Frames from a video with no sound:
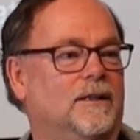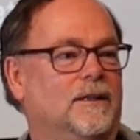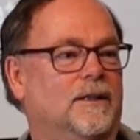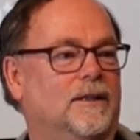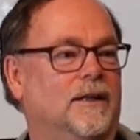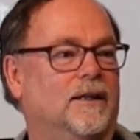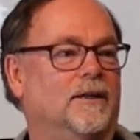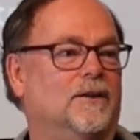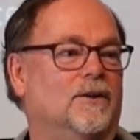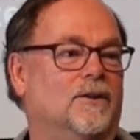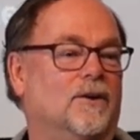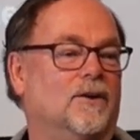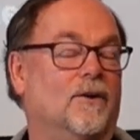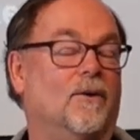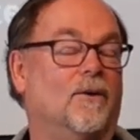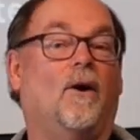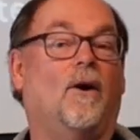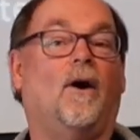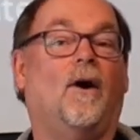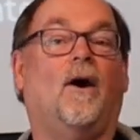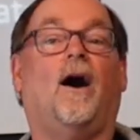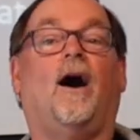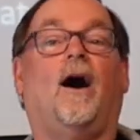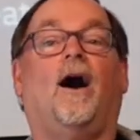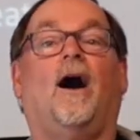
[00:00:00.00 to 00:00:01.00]
and you go,
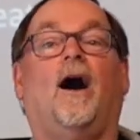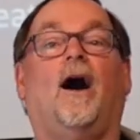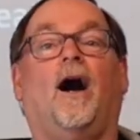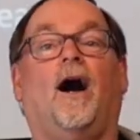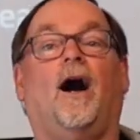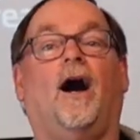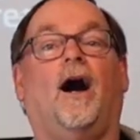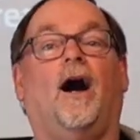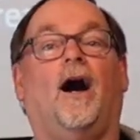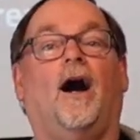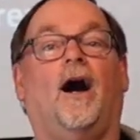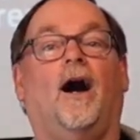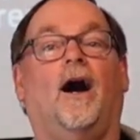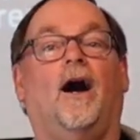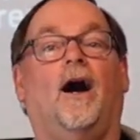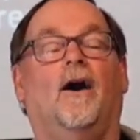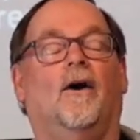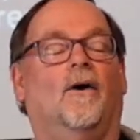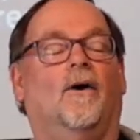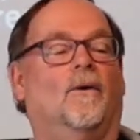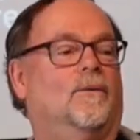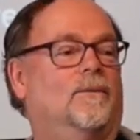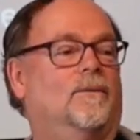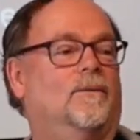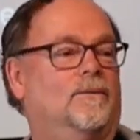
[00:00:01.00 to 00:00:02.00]

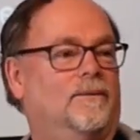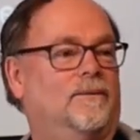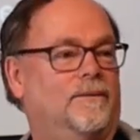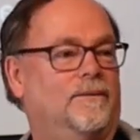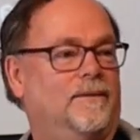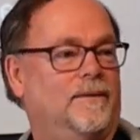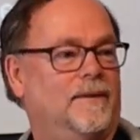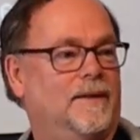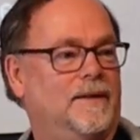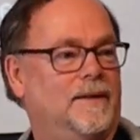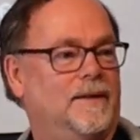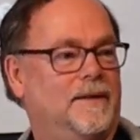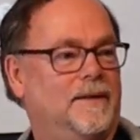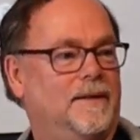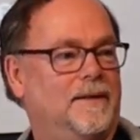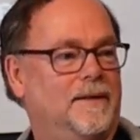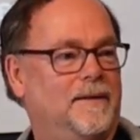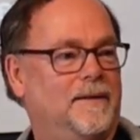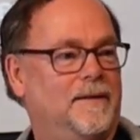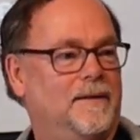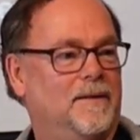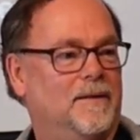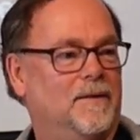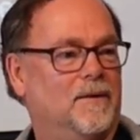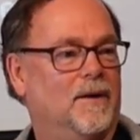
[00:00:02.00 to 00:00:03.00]
oh,
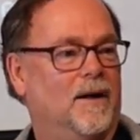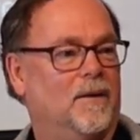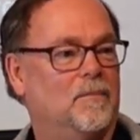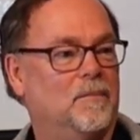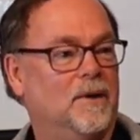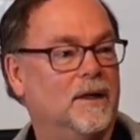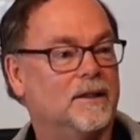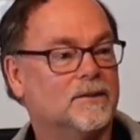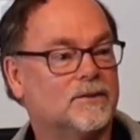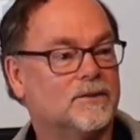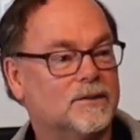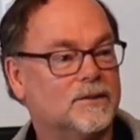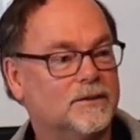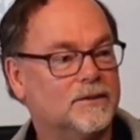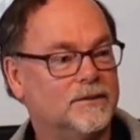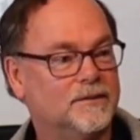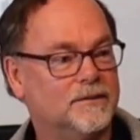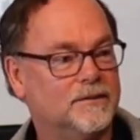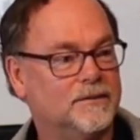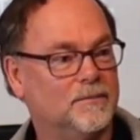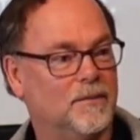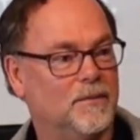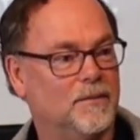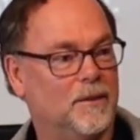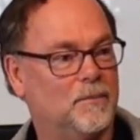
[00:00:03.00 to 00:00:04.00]
I missed
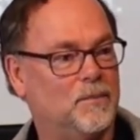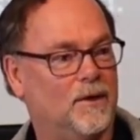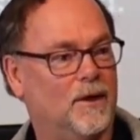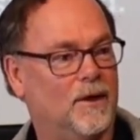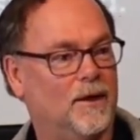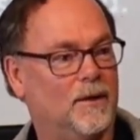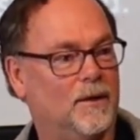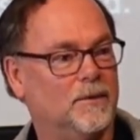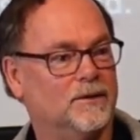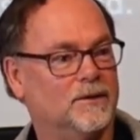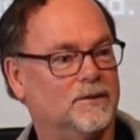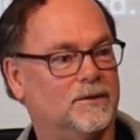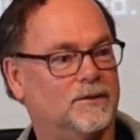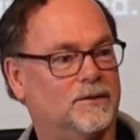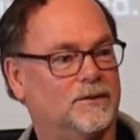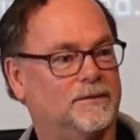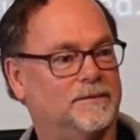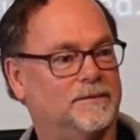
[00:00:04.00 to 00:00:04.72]
my promise.